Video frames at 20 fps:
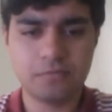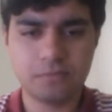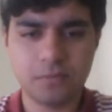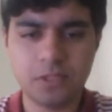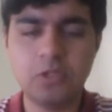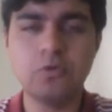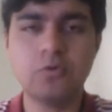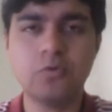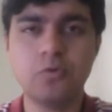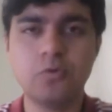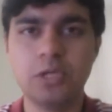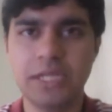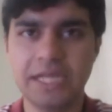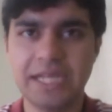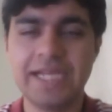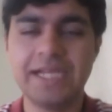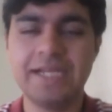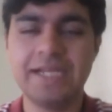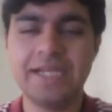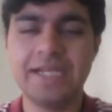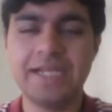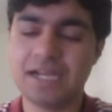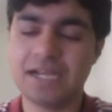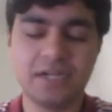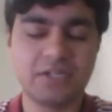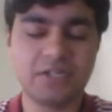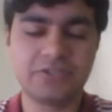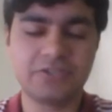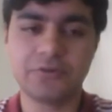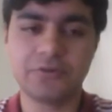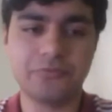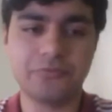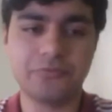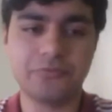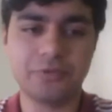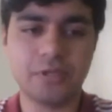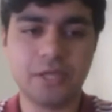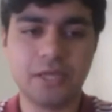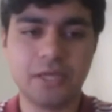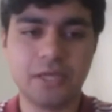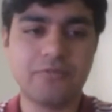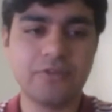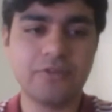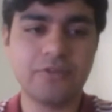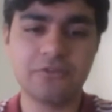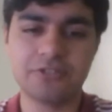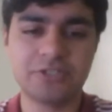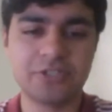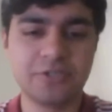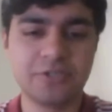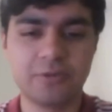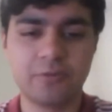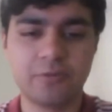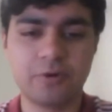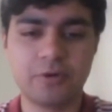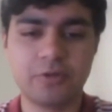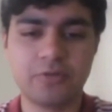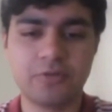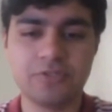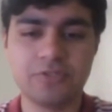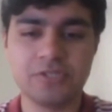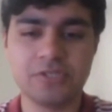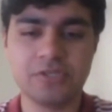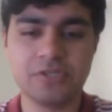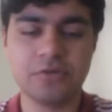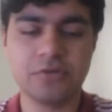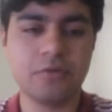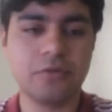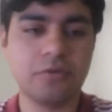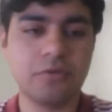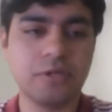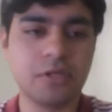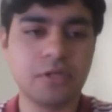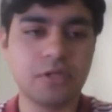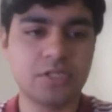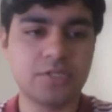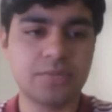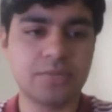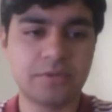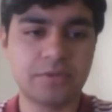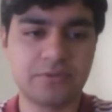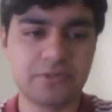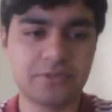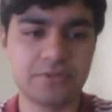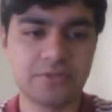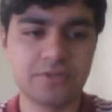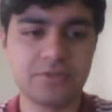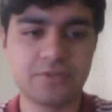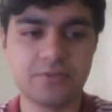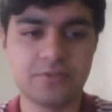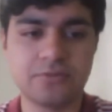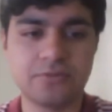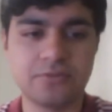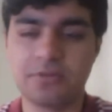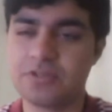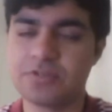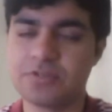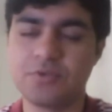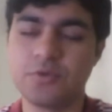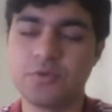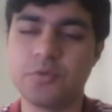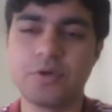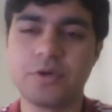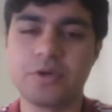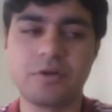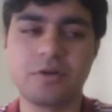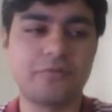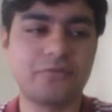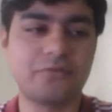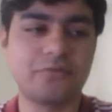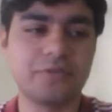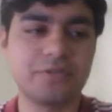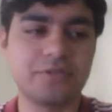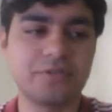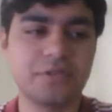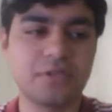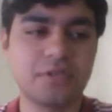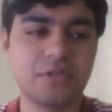You need IELTS or TOEFL. Every university will want to see your English proficiency score. There is no workaround for this.